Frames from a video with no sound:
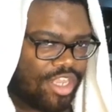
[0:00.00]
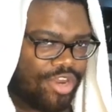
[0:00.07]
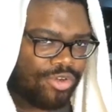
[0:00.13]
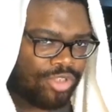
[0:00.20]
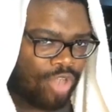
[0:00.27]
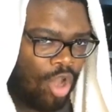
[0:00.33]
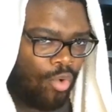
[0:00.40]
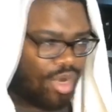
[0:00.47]

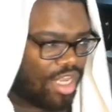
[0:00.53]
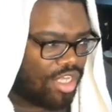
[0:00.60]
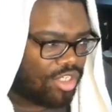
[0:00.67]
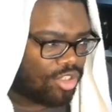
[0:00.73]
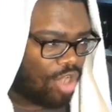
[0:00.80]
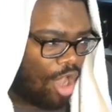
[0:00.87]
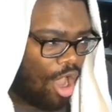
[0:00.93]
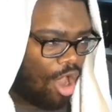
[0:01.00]
years old when he
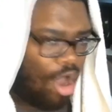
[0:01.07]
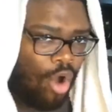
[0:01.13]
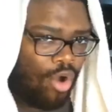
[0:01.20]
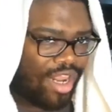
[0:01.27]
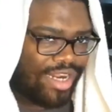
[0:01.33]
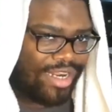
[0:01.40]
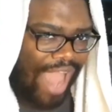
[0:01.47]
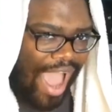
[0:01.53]
saw
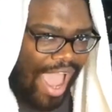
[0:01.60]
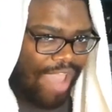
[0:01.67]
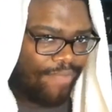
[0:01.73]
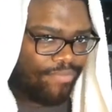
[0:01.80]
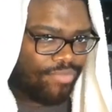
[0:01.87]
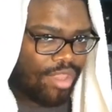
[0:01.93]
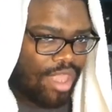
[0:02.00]
Oden die,